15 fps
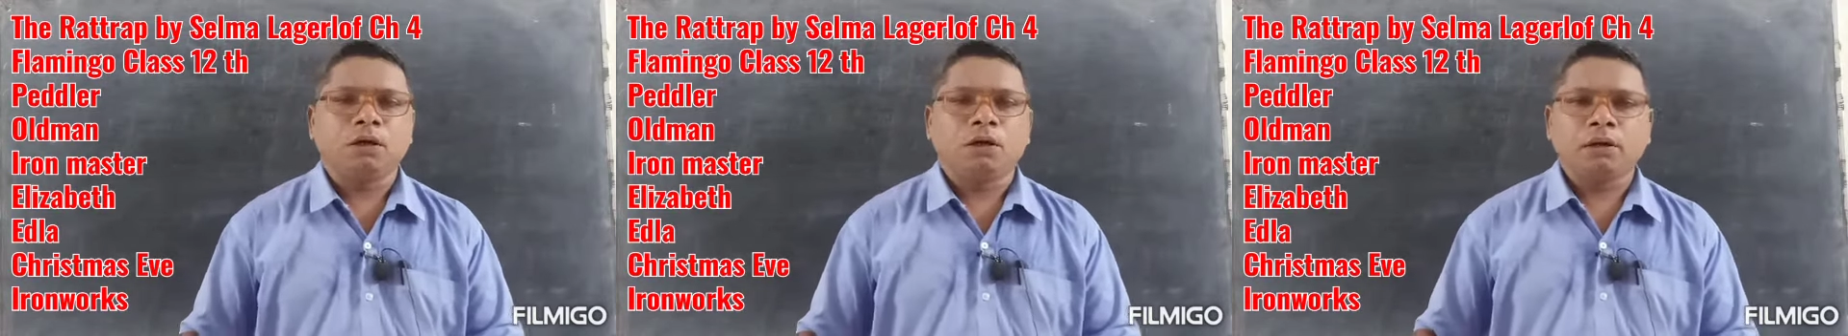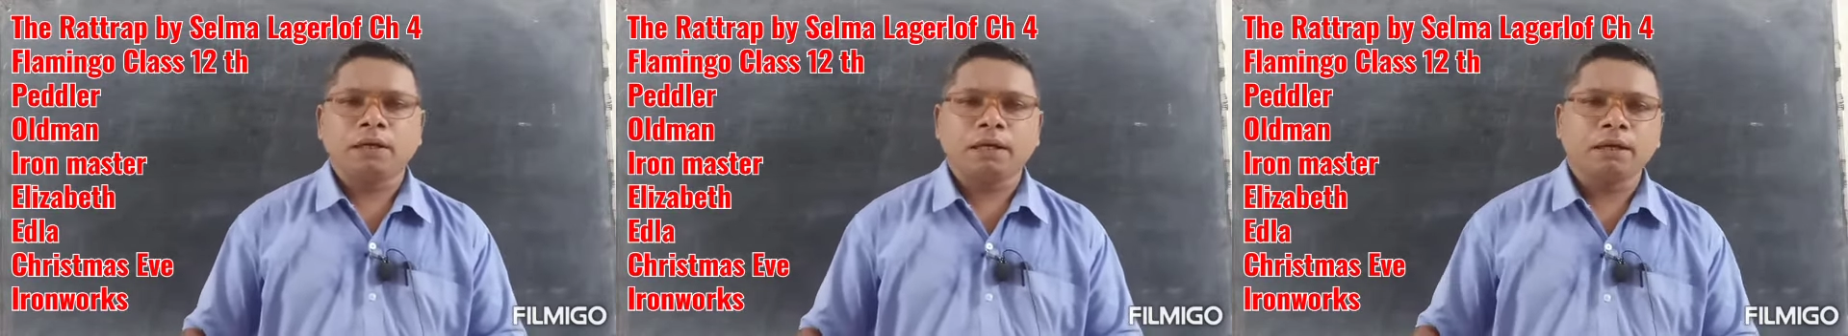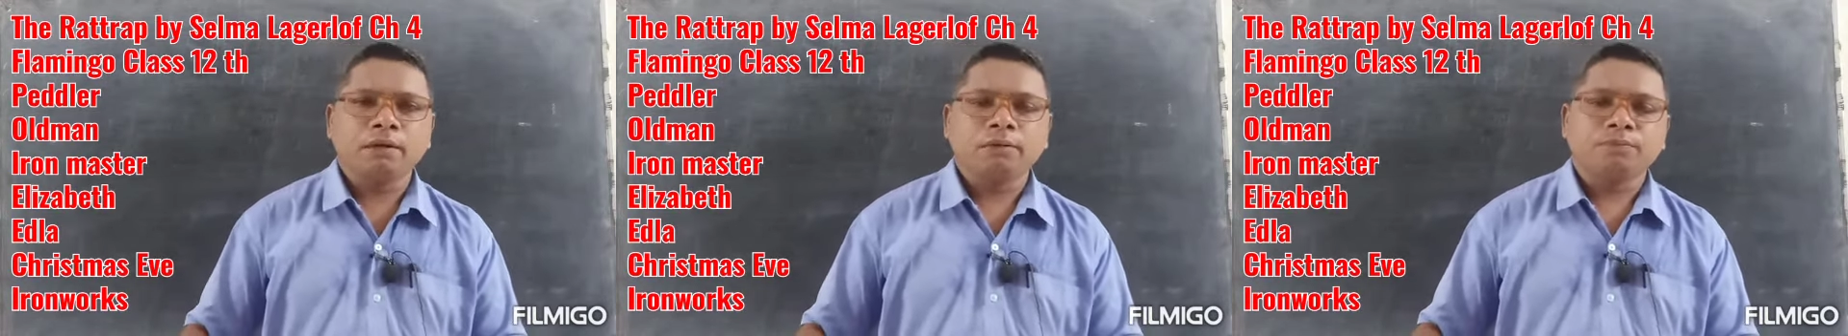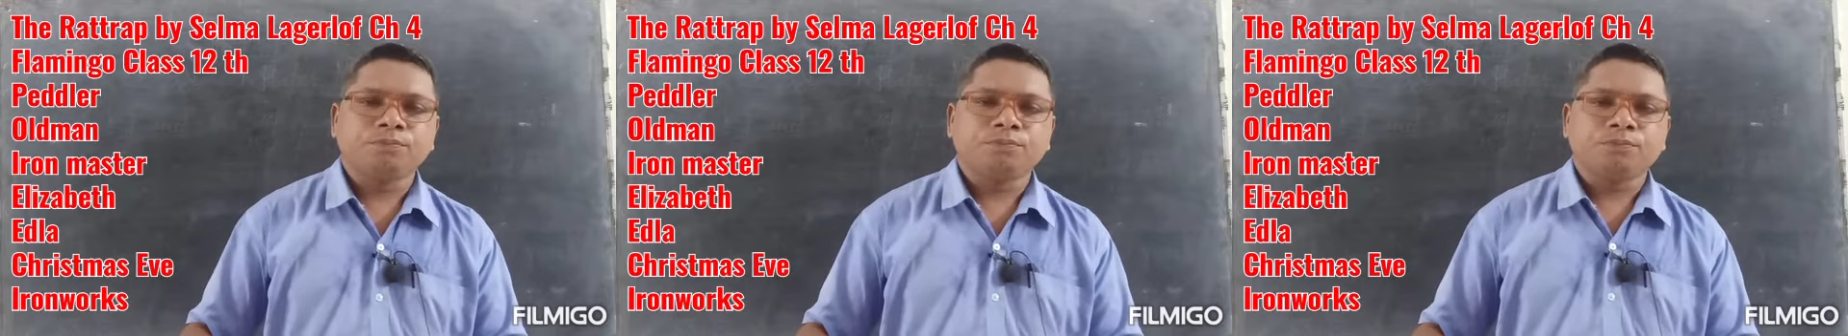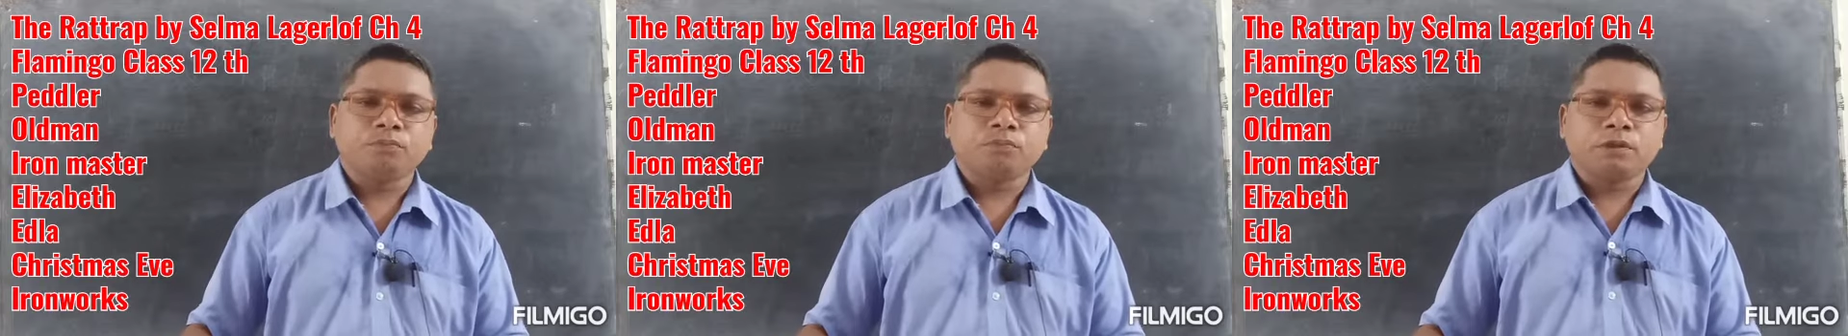
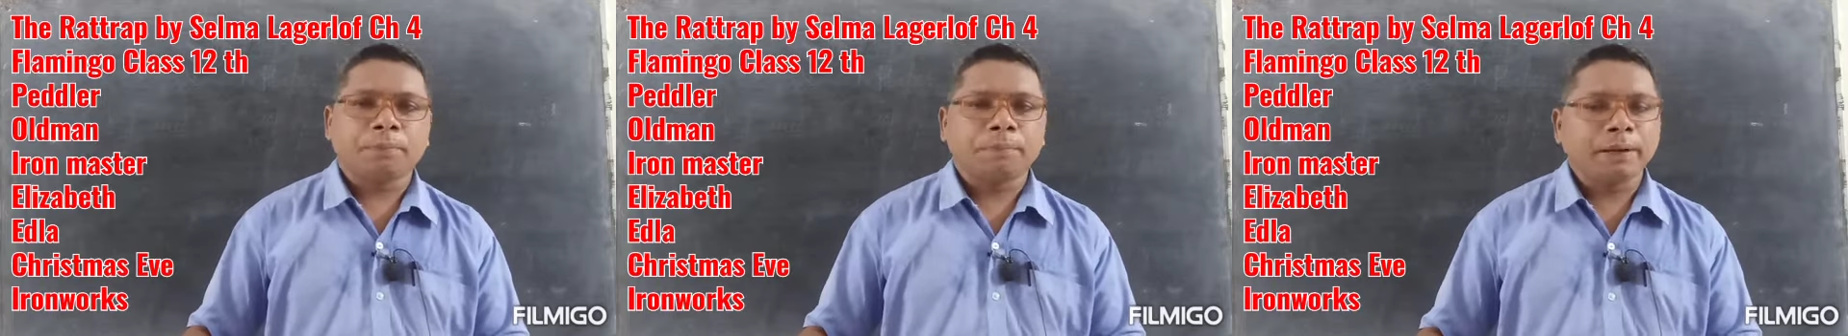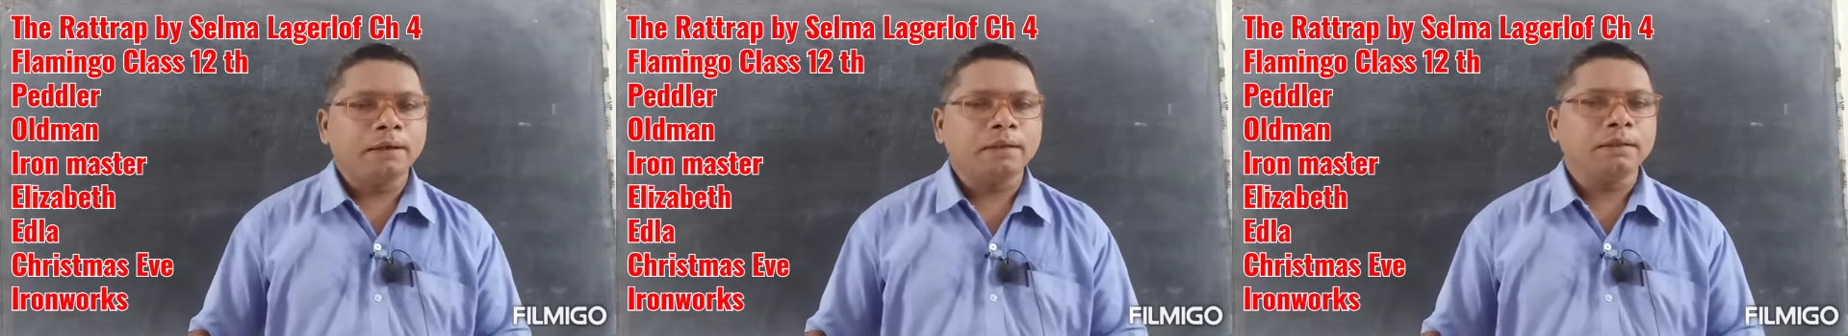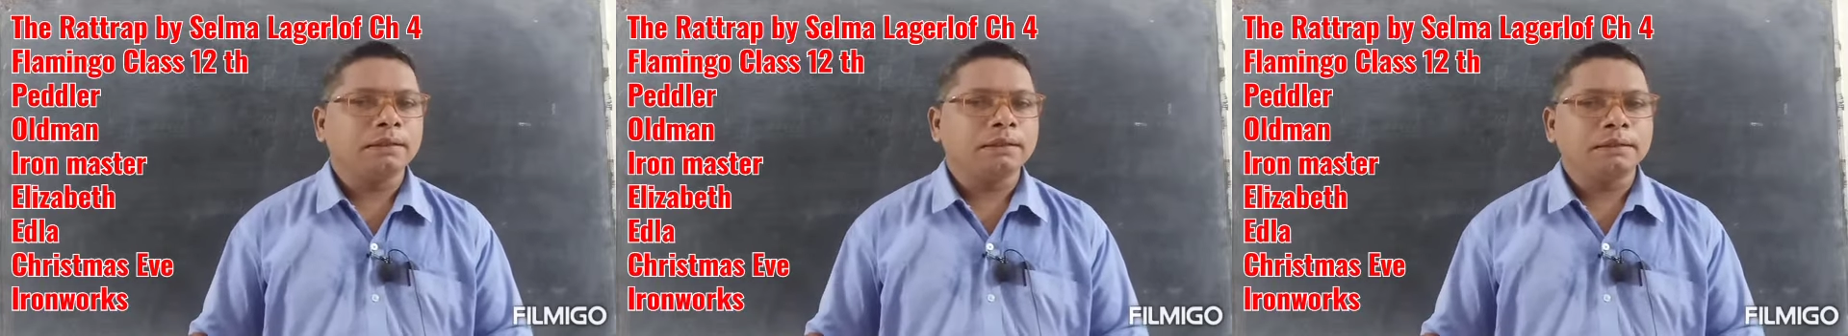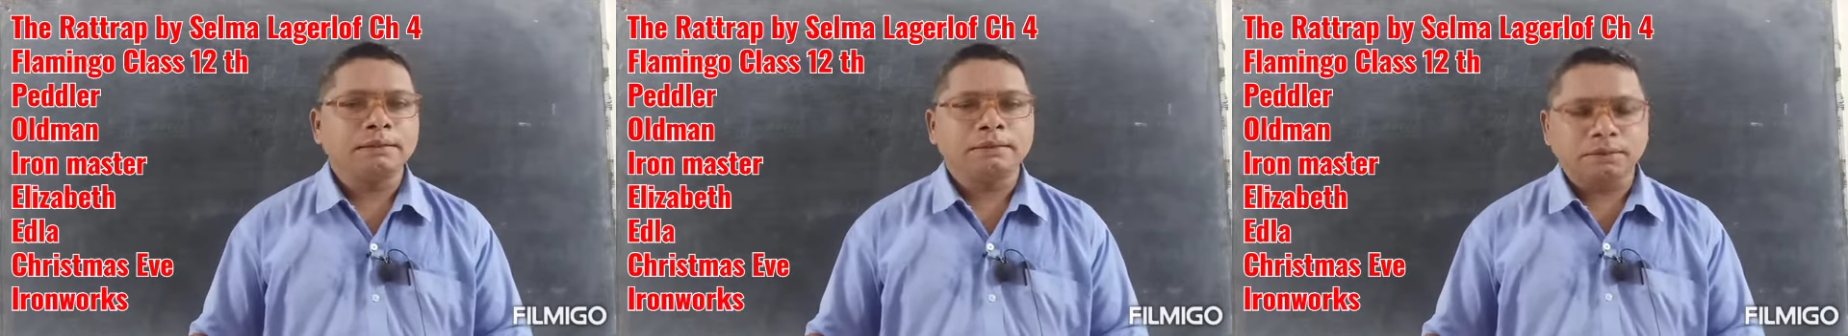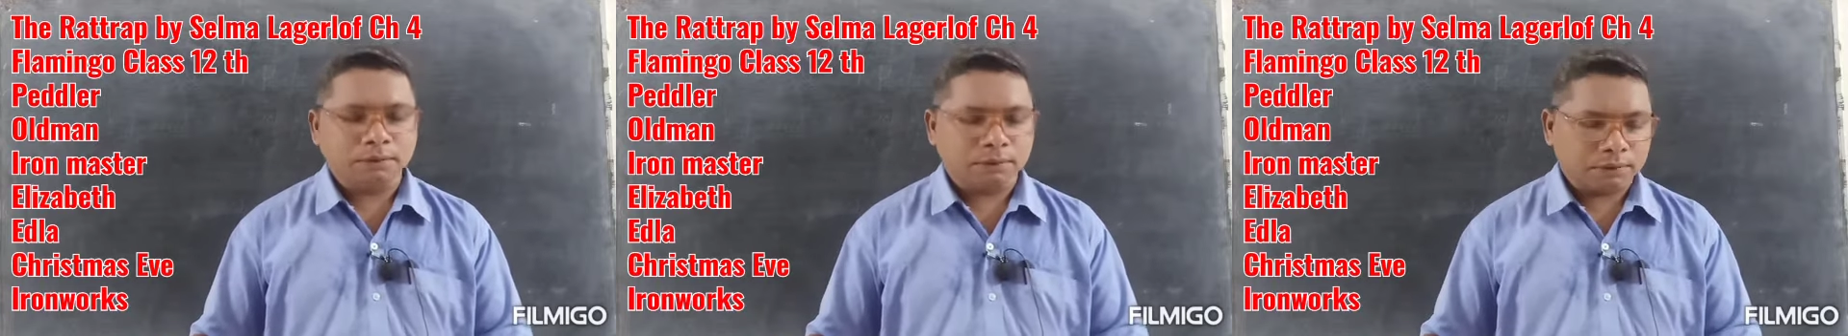Okay, the man
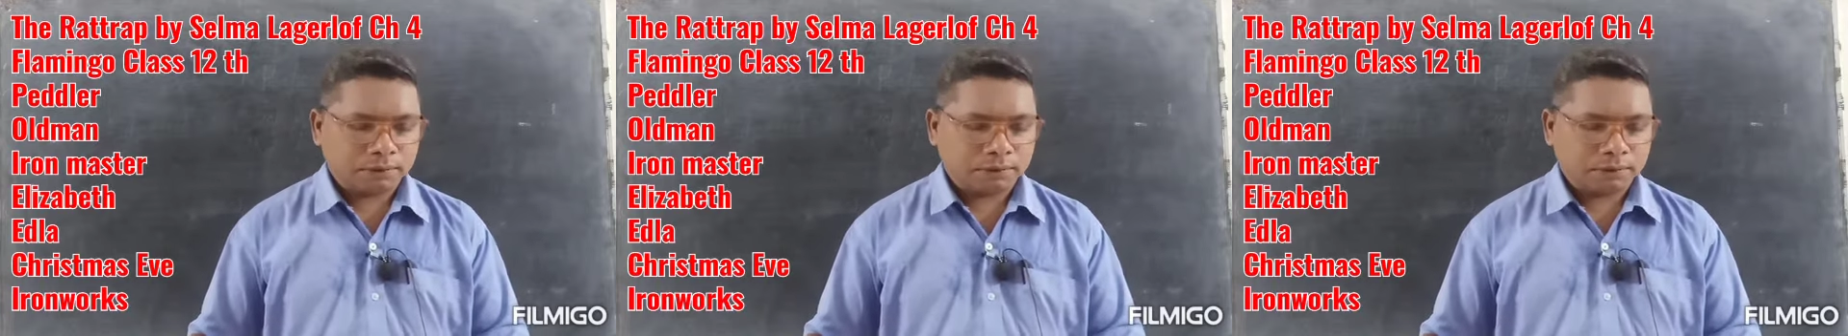is